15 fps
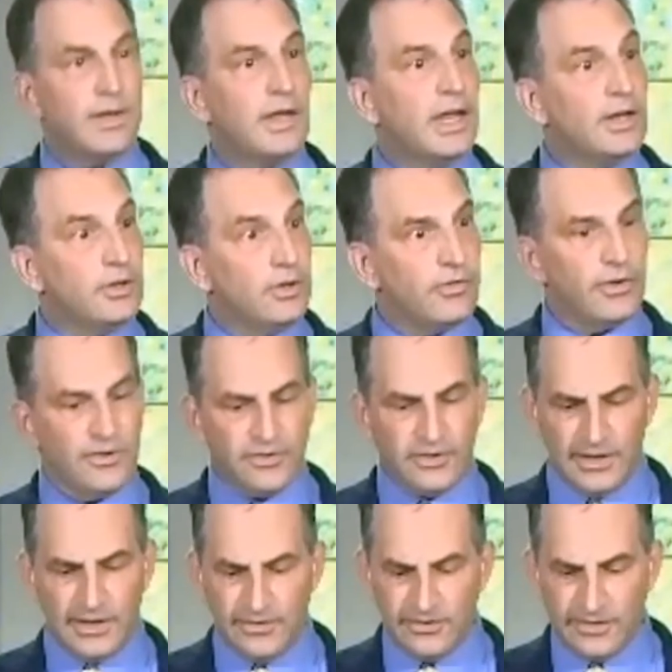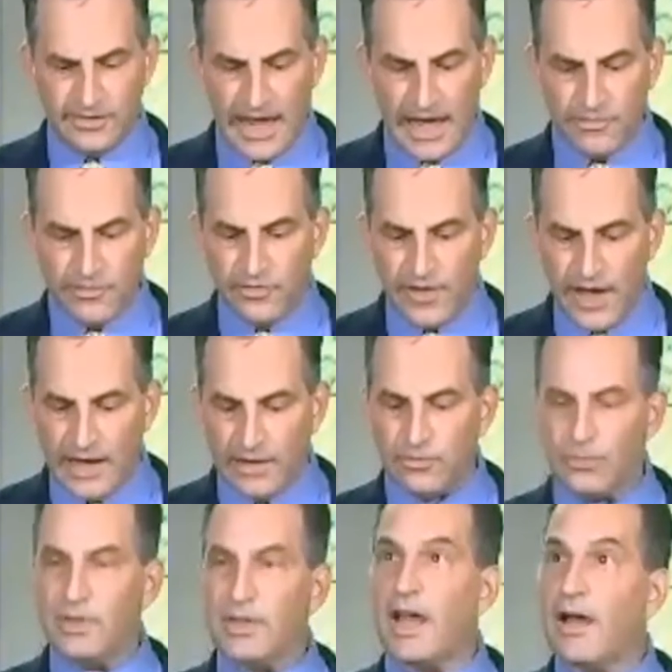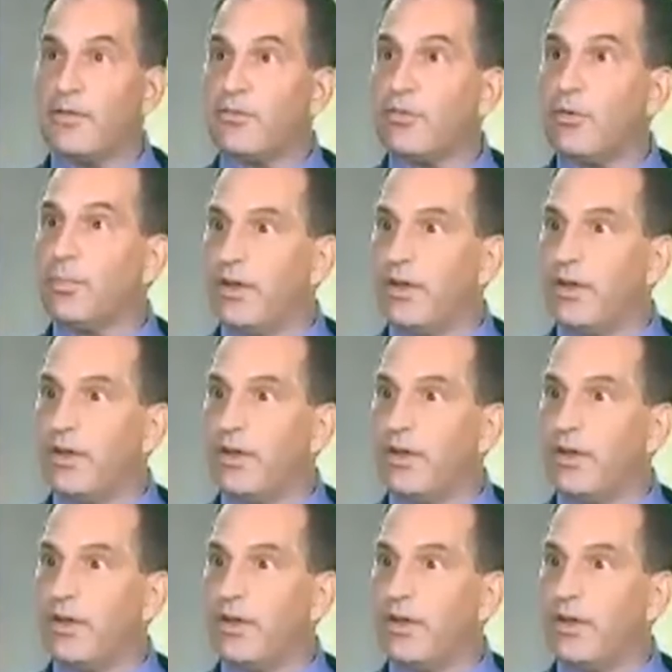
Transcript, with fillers: and University Staff Advisory Council